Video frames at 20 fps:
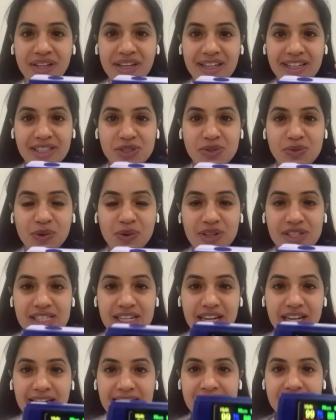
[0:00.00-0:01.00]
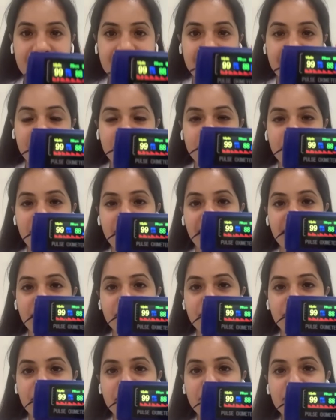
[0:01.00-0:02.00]
It was
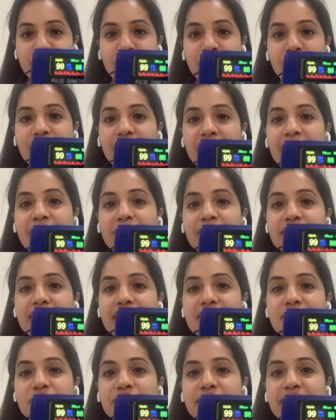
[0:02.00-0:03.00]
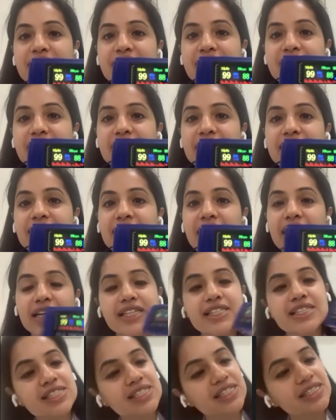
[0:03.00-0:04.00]
95 before. Now it has reached
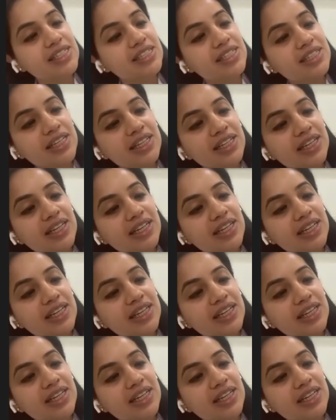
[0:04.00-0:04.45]
99.